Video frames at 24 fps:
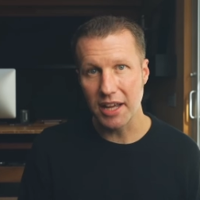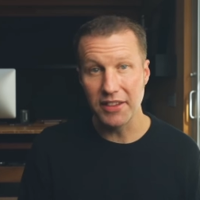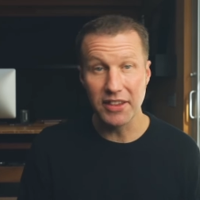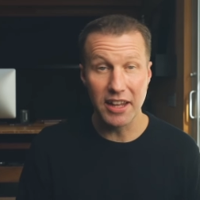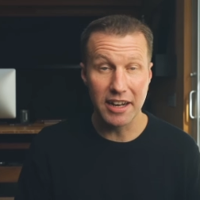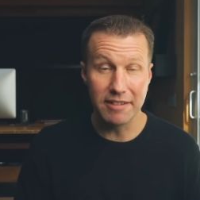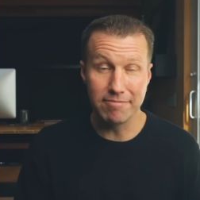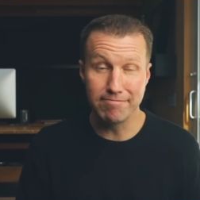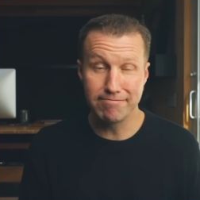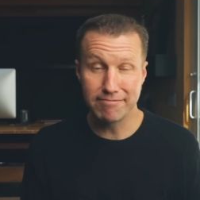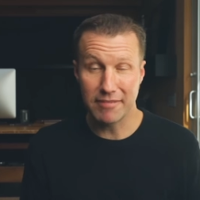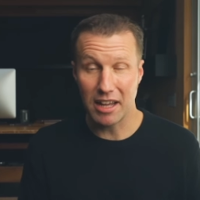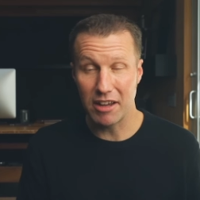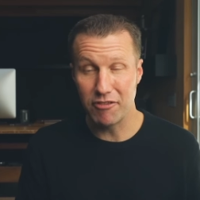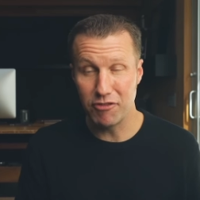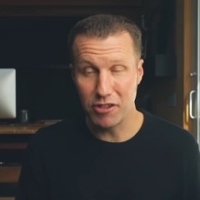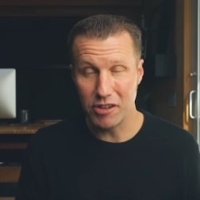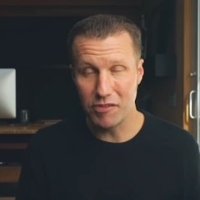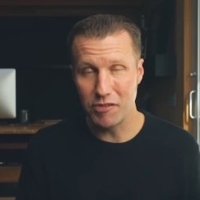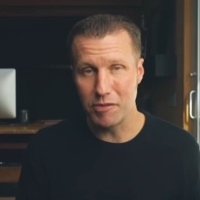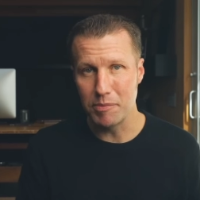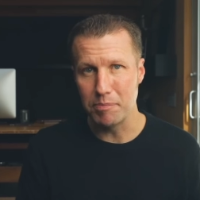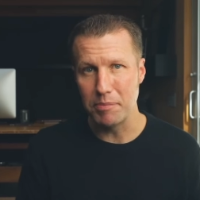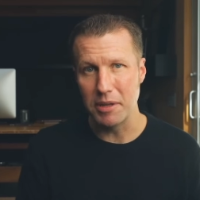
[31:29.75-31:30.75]
And then I've
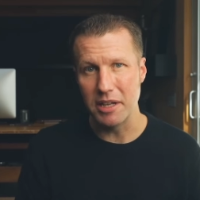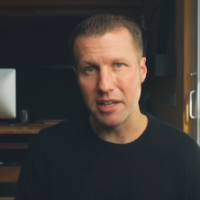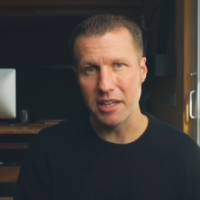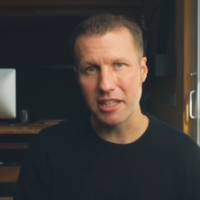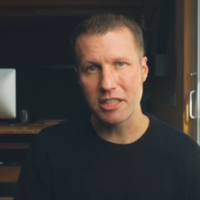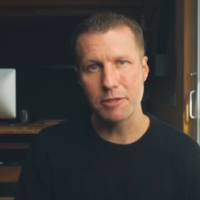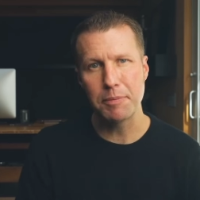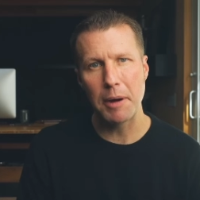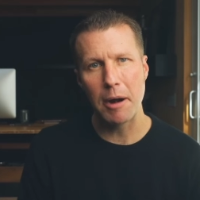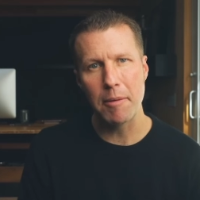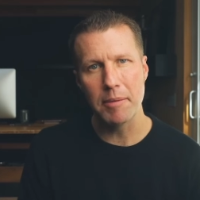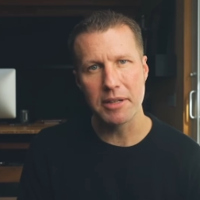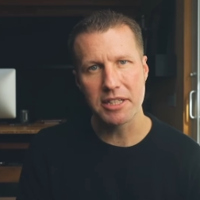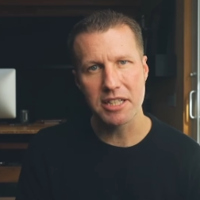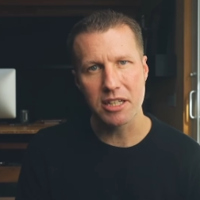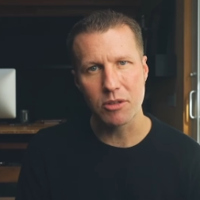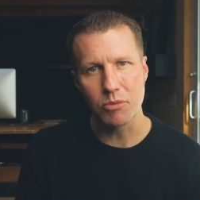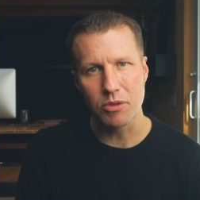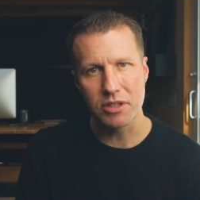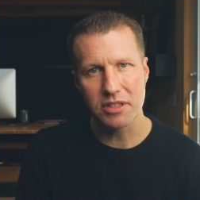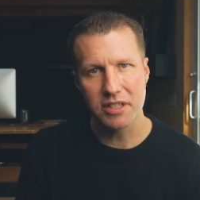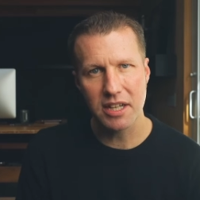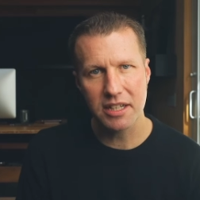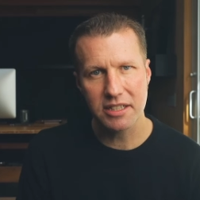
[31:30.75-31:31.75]
even been experimenting
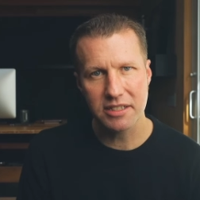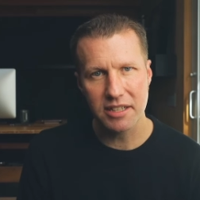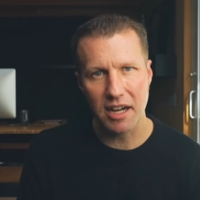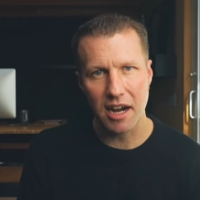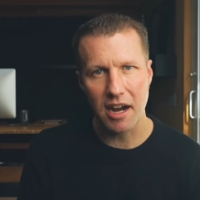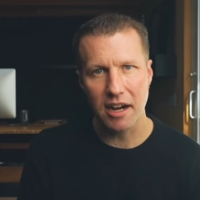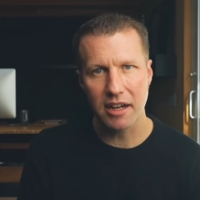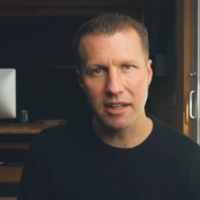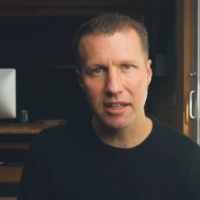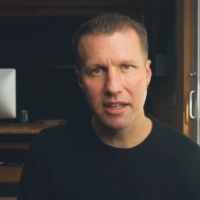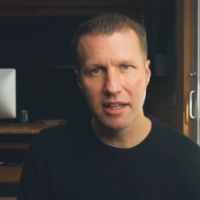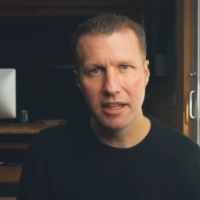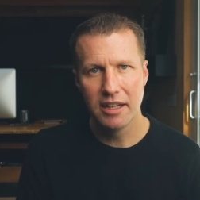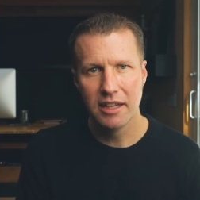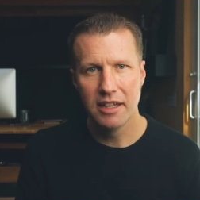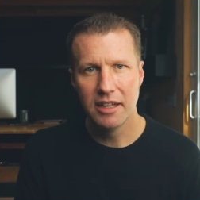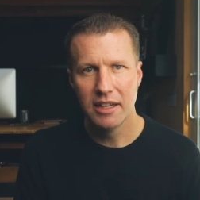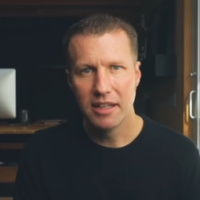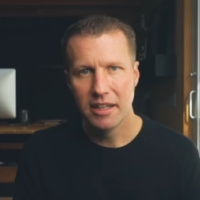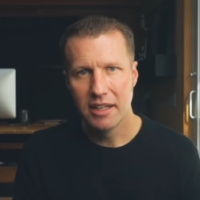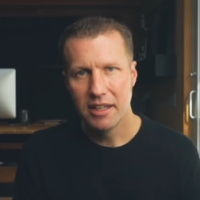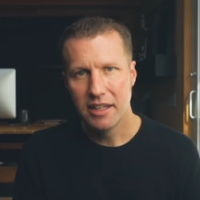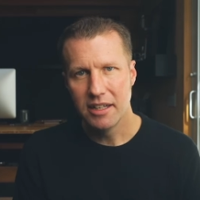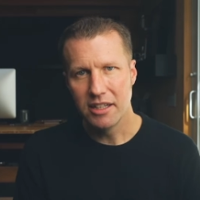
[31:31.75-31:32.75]
with TikTok.
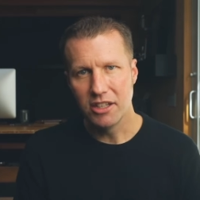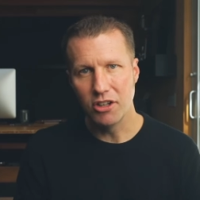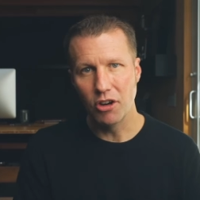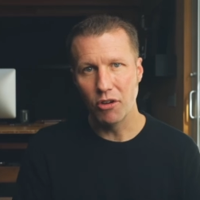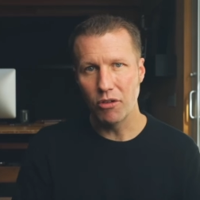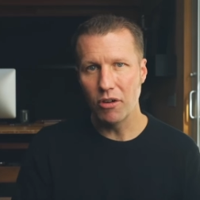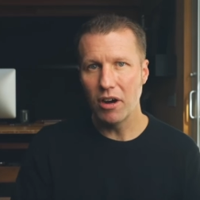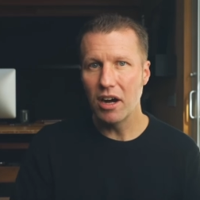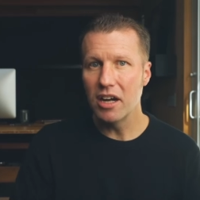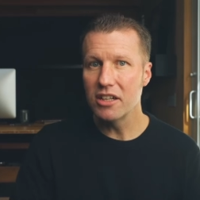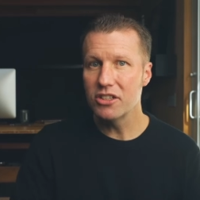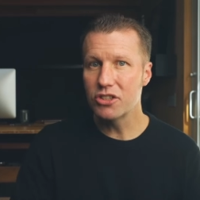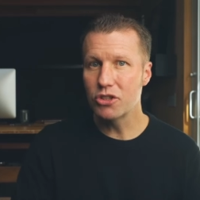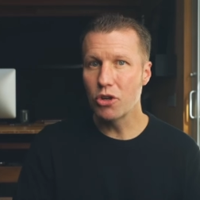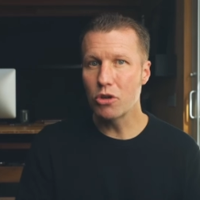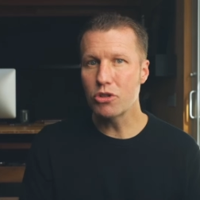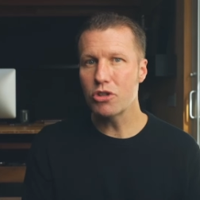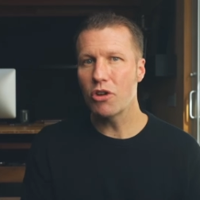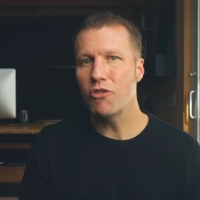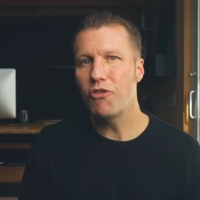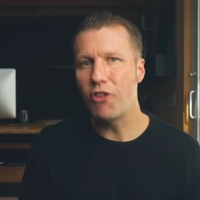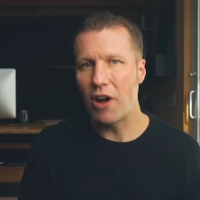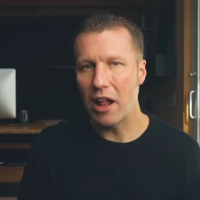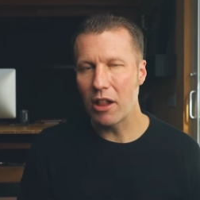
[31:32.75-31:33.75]
You know,
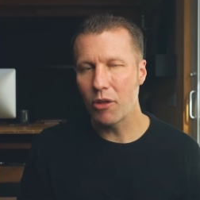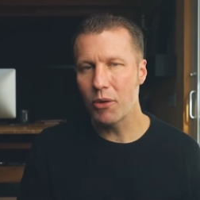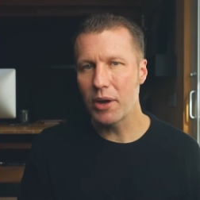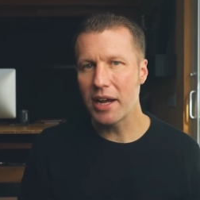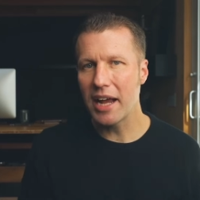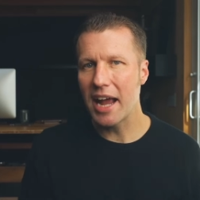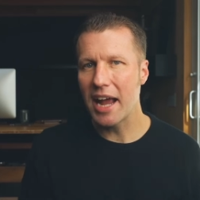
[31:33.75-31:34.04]
social following